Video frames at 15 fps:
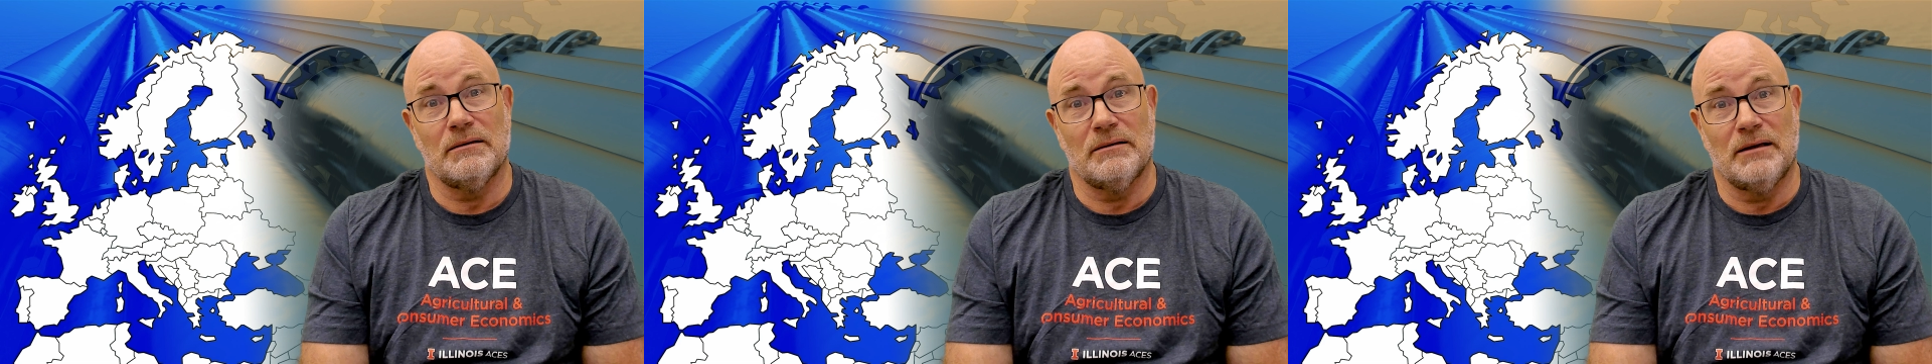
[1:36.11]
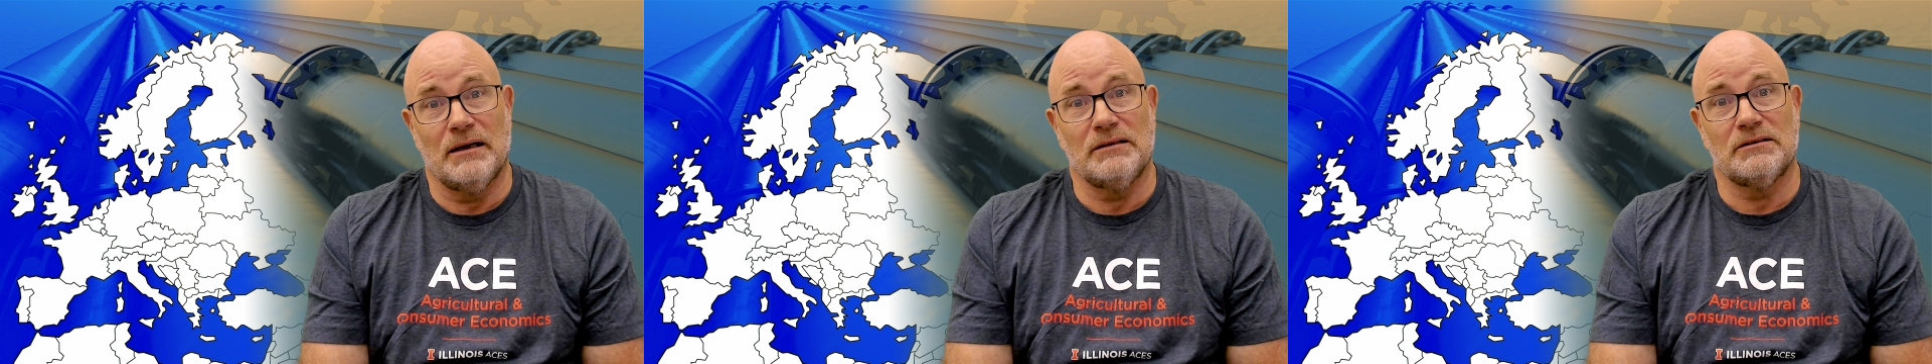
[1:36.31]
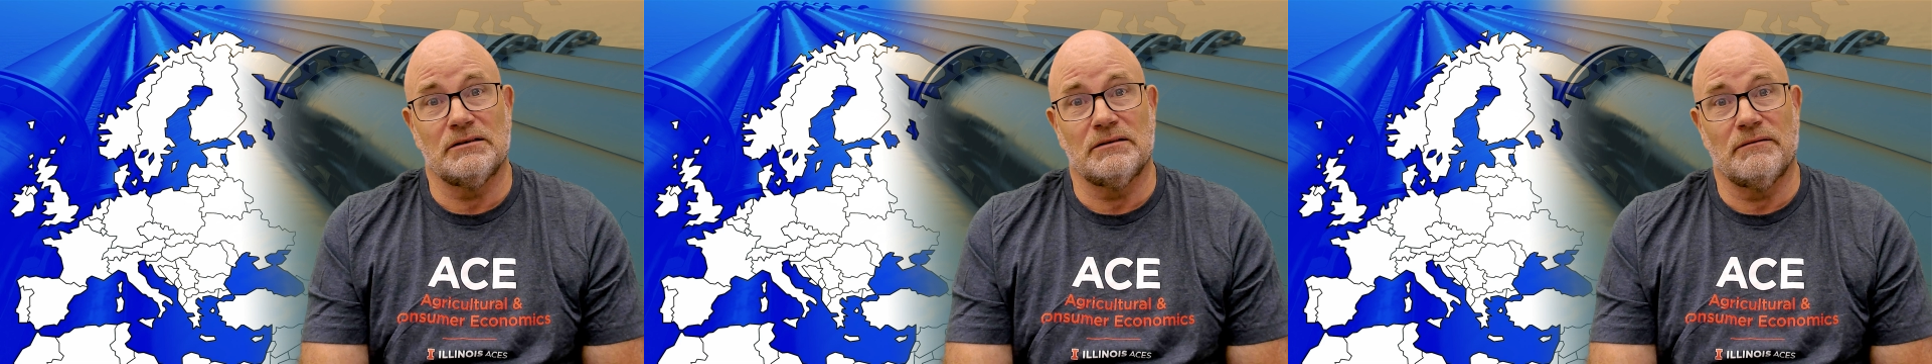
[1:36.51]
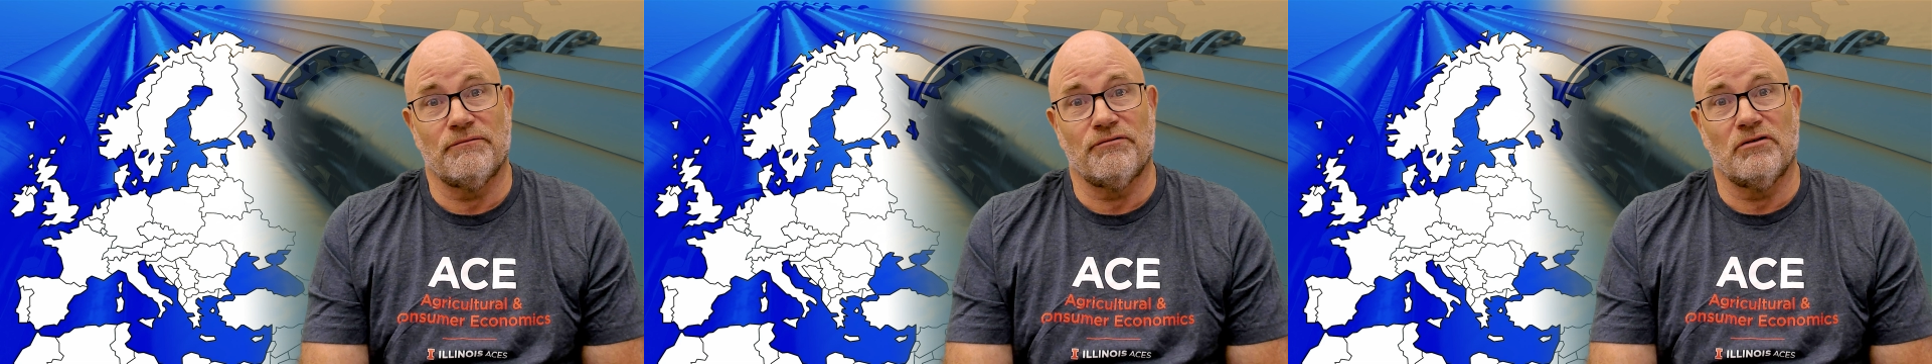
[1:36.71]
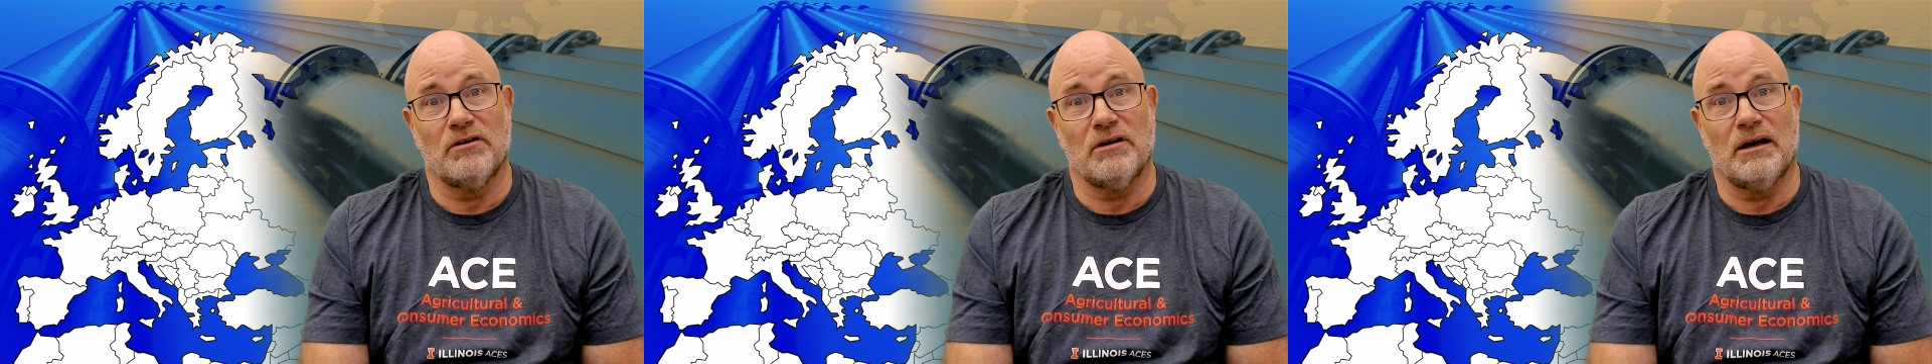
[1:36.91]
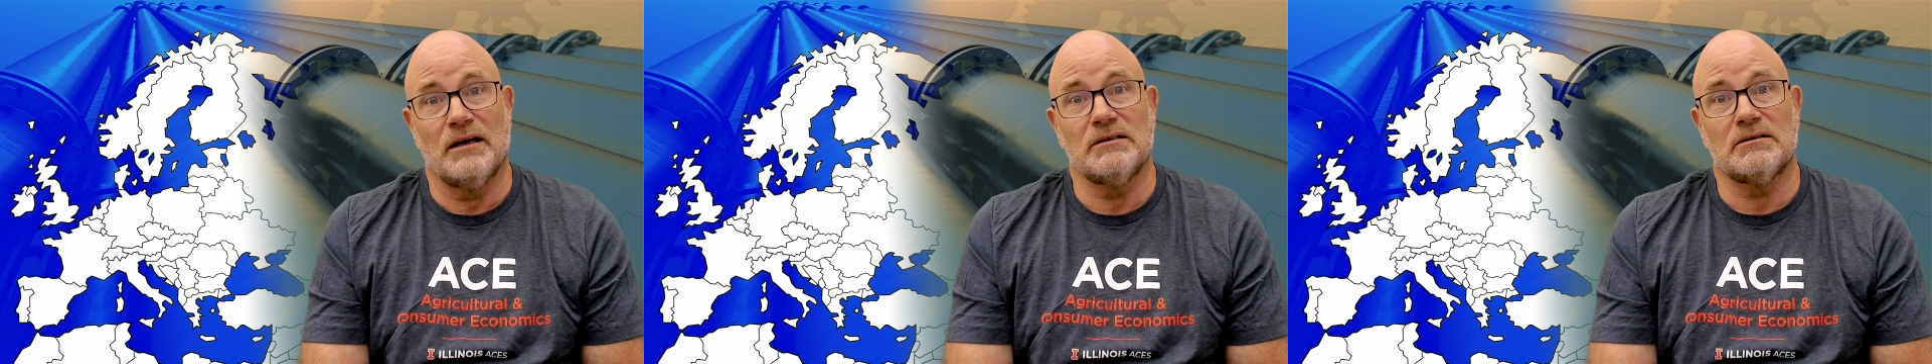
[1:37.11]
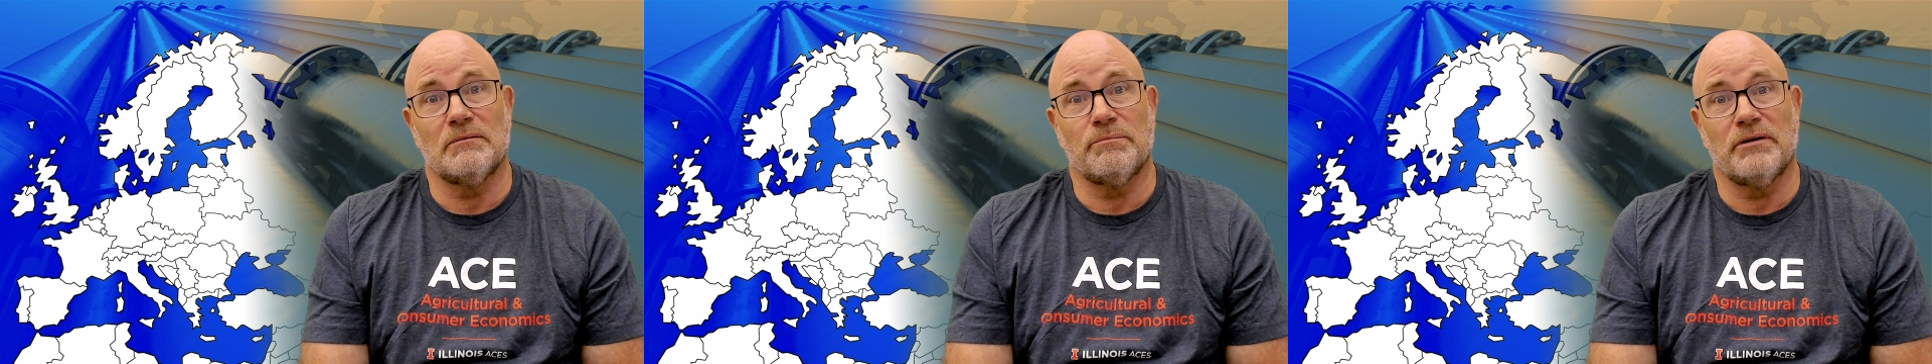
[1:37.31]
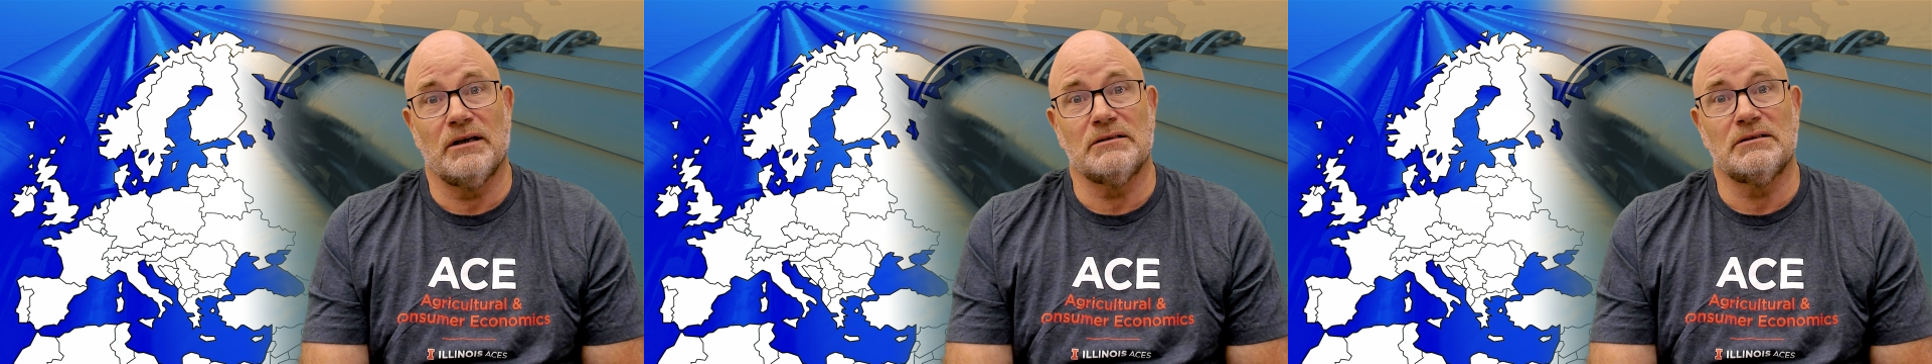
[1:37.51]
nitrogen fertilizer
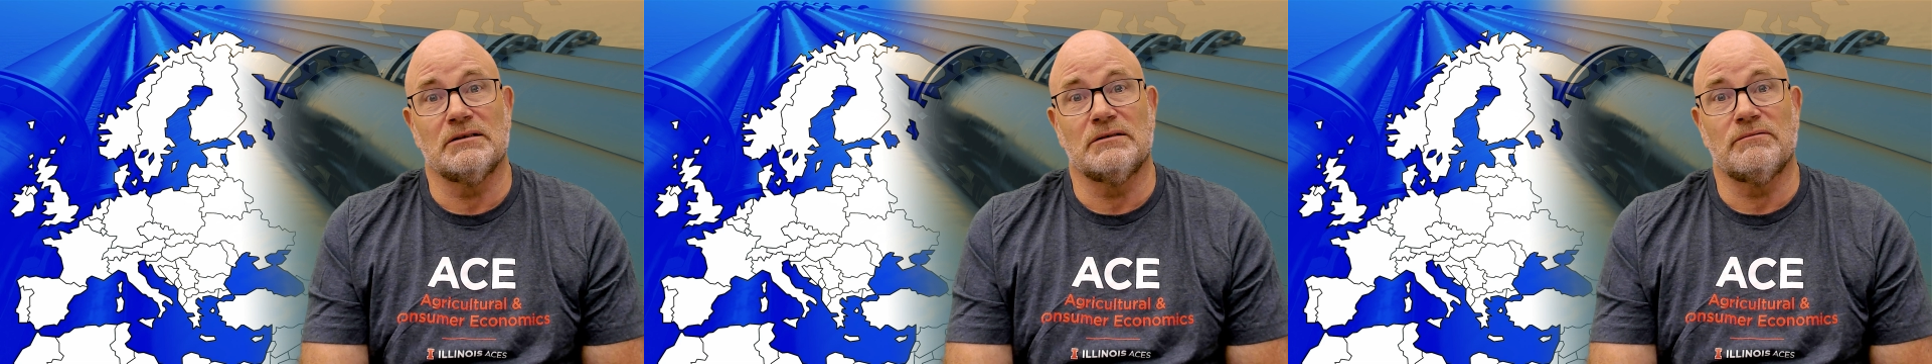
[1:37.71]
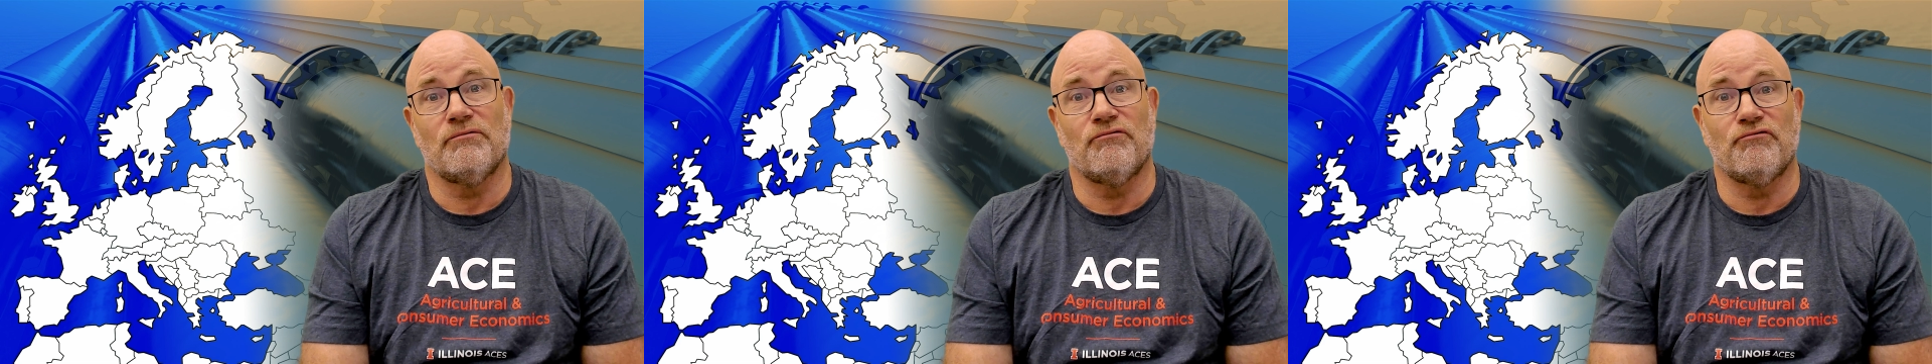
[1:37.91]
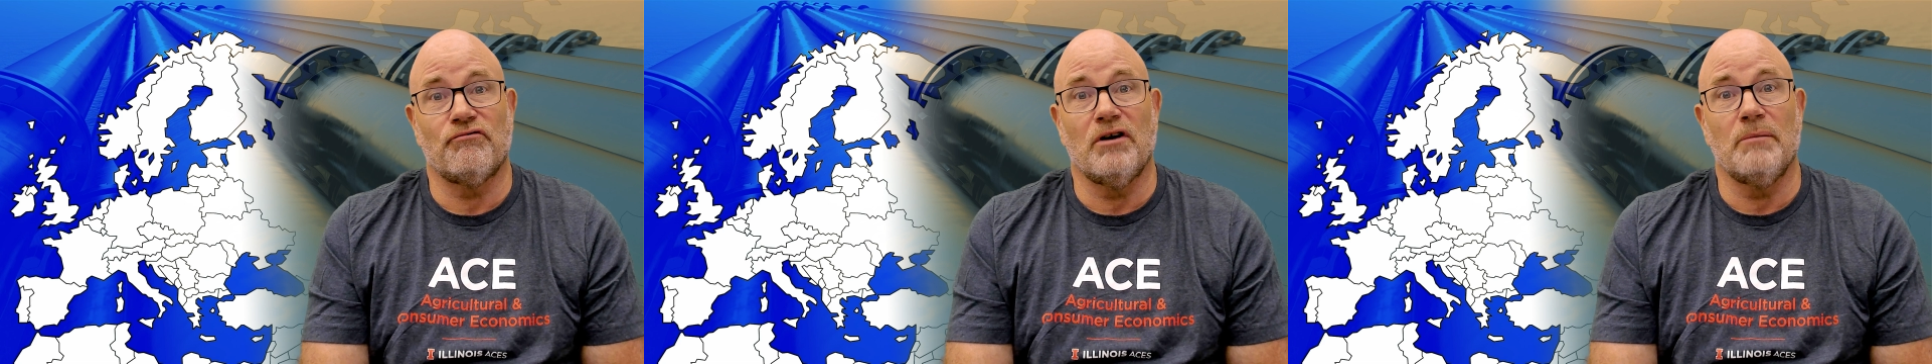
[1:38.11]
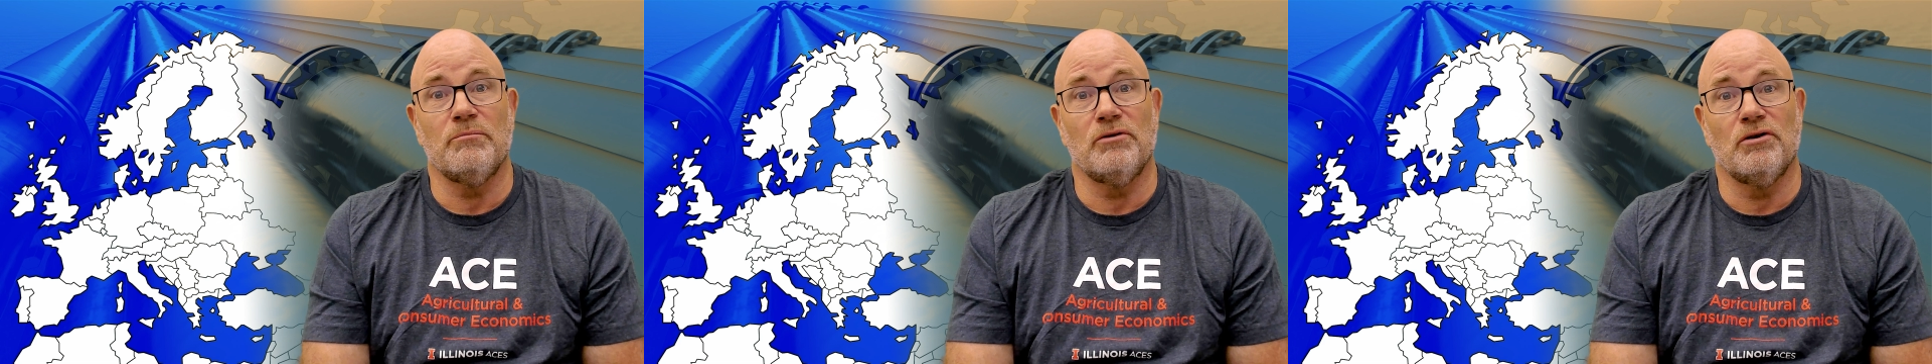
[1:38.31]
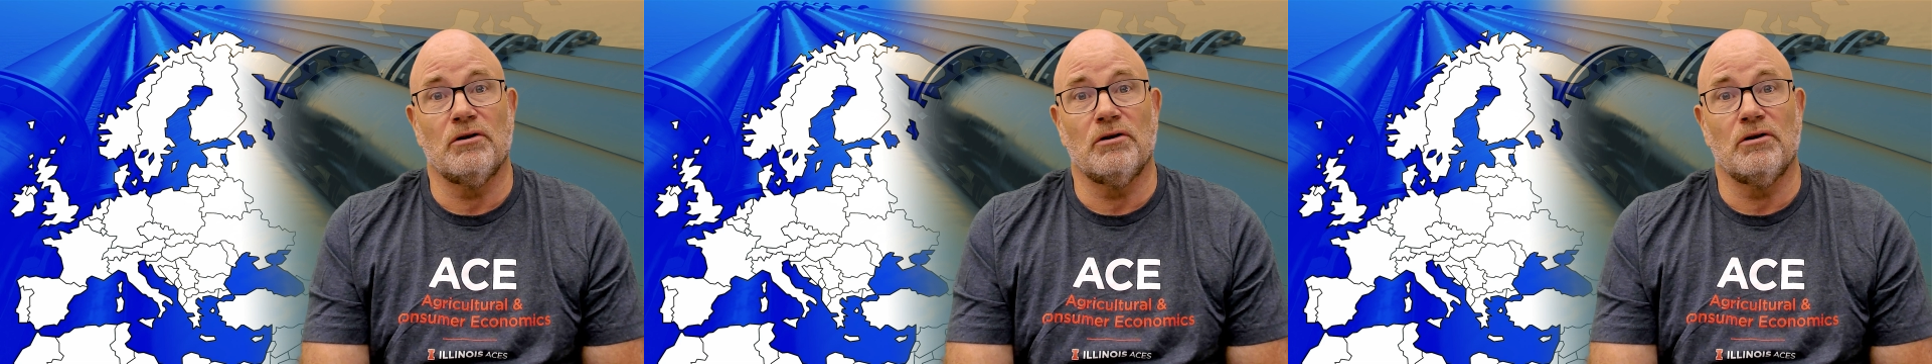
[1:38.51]
prices from